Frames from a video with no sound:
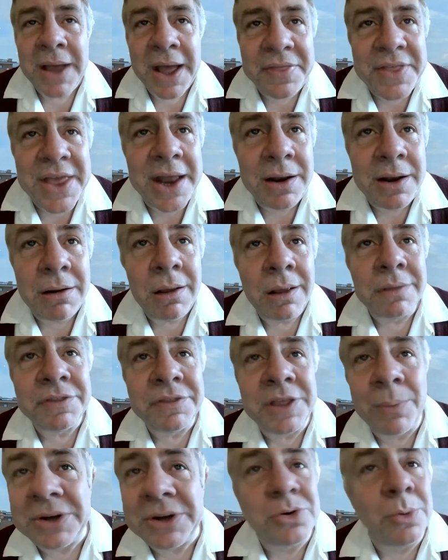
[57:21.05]
And then
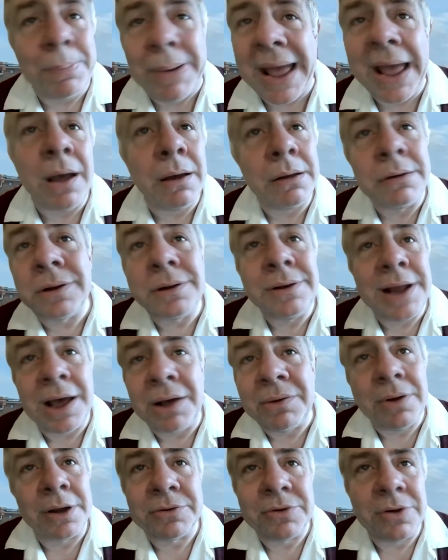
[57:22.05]
they went to a pound, and
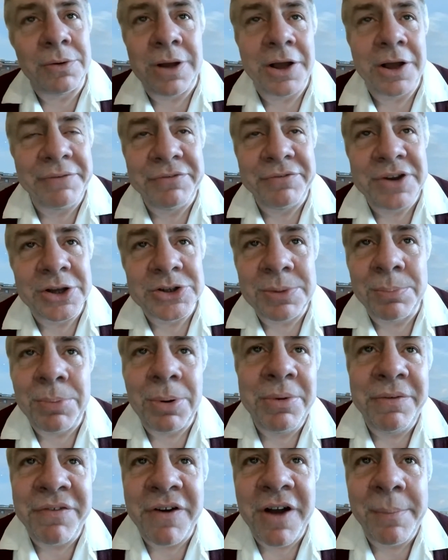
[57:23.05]
now, heaven knows, they're
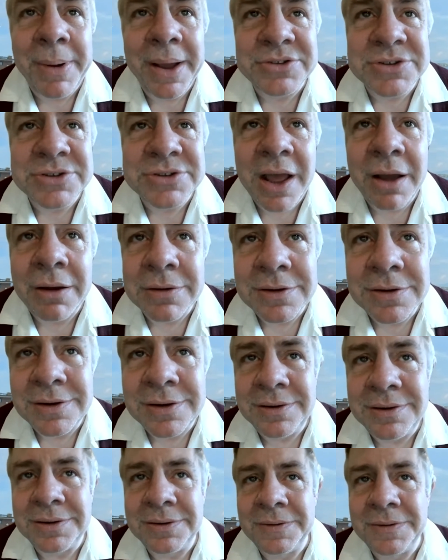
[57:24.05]
probably five pounds now.
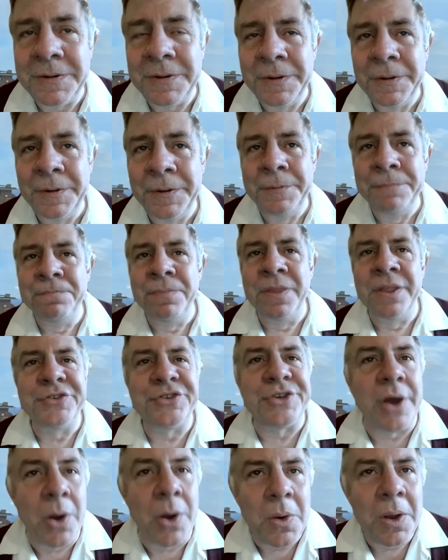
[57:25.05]

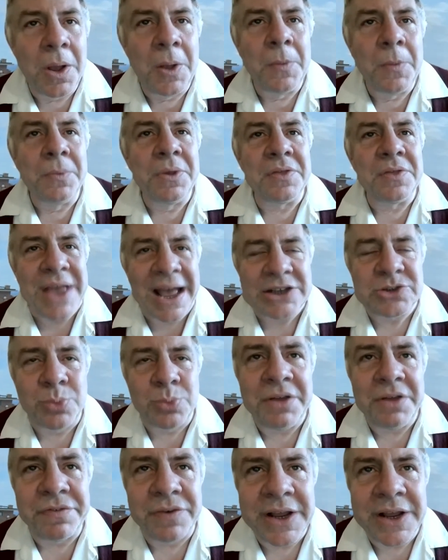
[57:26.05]
So that's
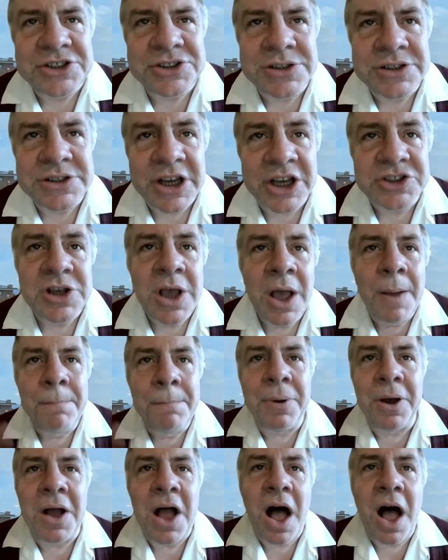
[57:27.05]
what inflation does.
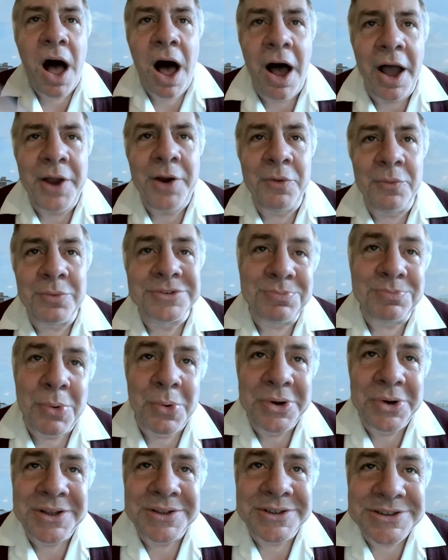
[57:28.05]
But I was
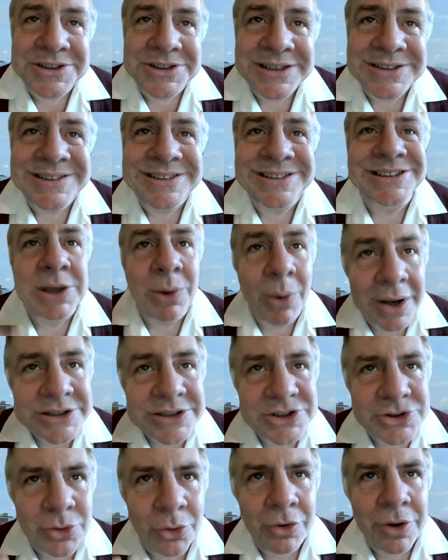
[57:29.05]
born in the 60s, so I
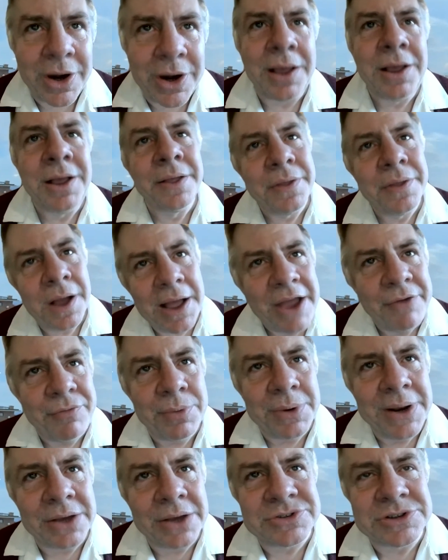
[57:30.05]
saw it.
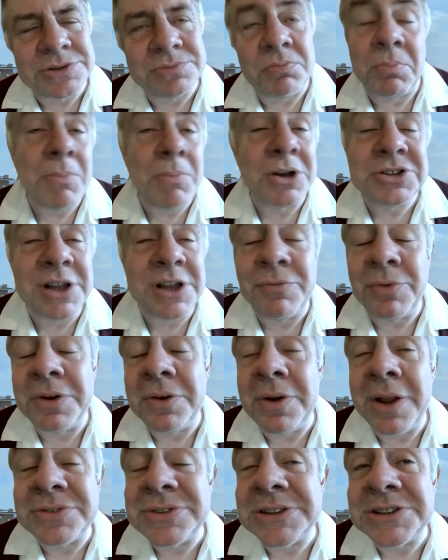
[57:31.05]
Everyone else is, most
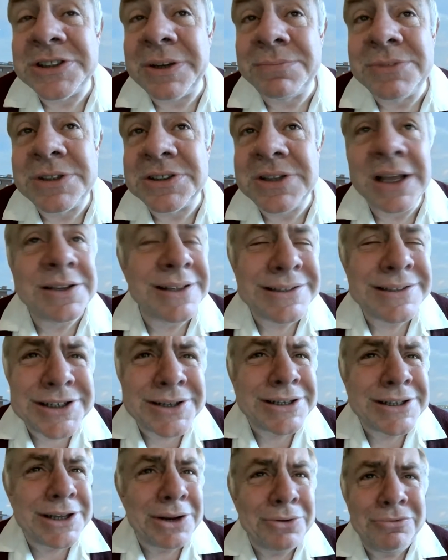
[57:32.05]
everyone else is 70s and 80s, and
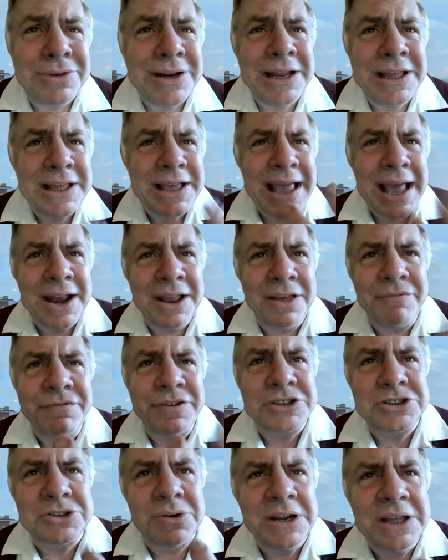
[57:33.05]
so they don't really get it,
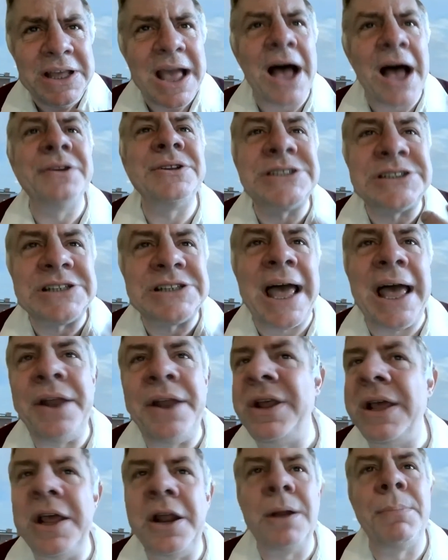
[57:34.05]
viscerally
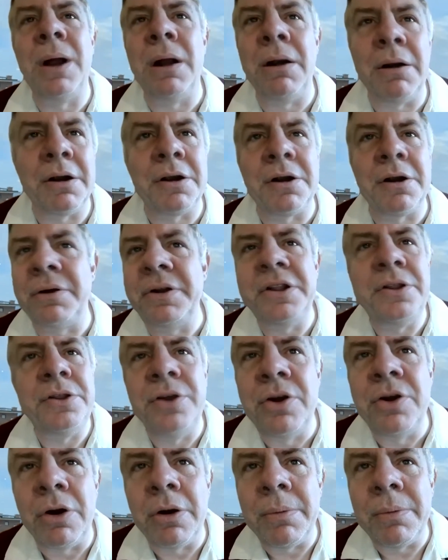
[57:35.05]
understand it in America and in
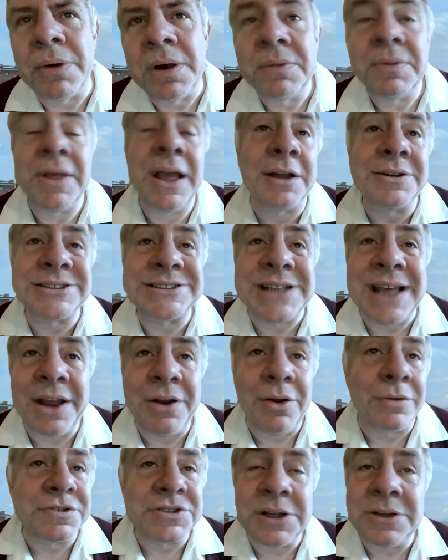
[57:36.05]
Europe. They
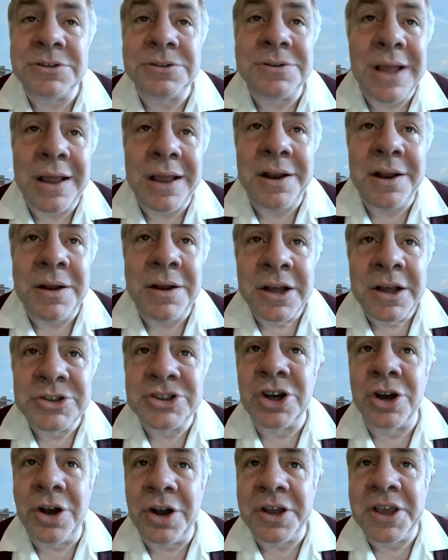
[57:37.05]
understand, obviously, in, in
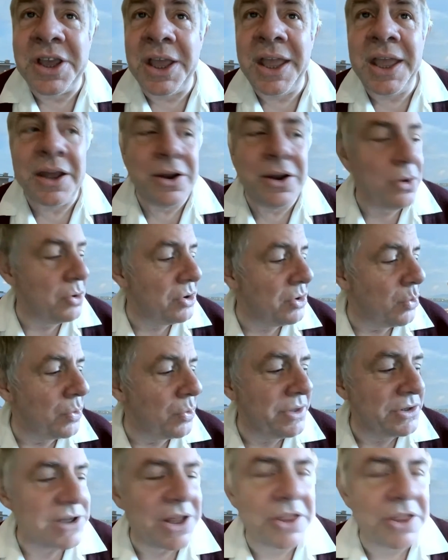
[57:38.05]
Turkey and in
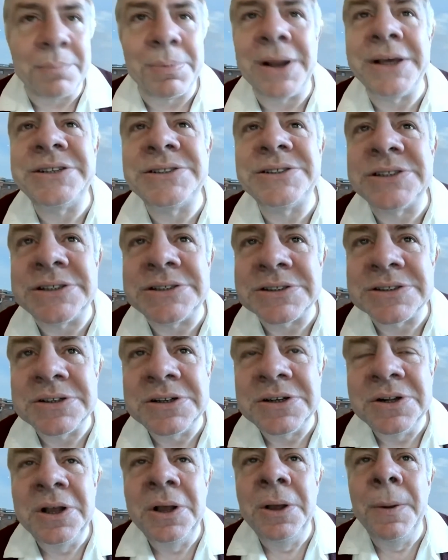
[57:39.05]
all these other places
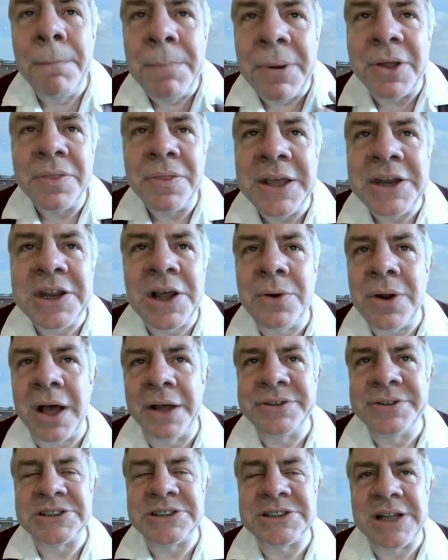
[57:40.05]
but they don't
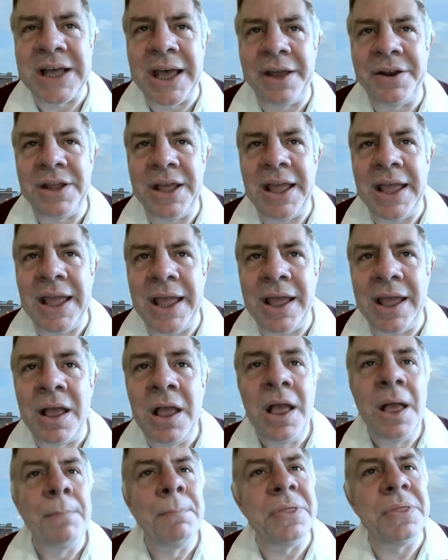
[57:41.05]
understand it here.
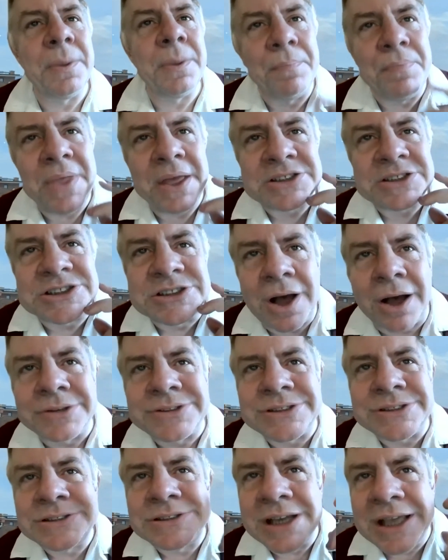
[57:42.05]
But the, they're
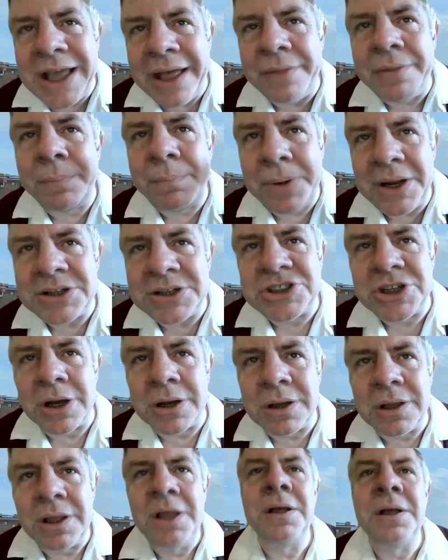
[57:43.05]
starting to get the
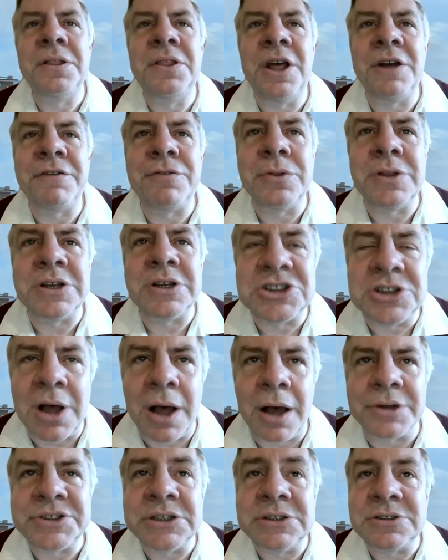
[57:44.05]
picture, and therefore they're
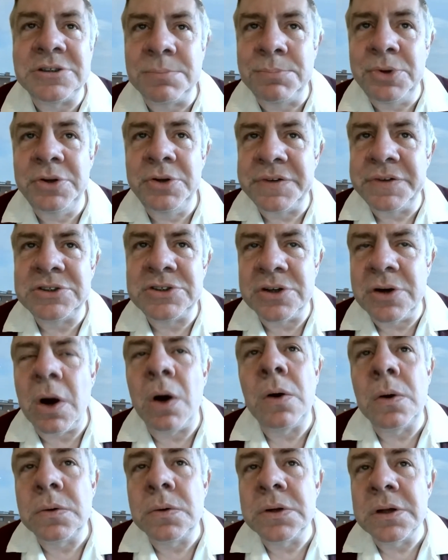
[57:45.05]
starting to move into
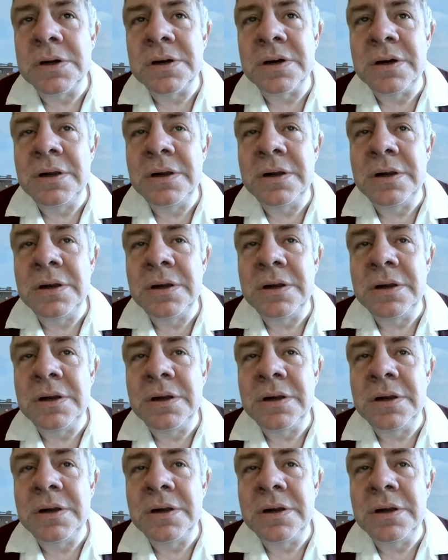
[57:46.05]
gold.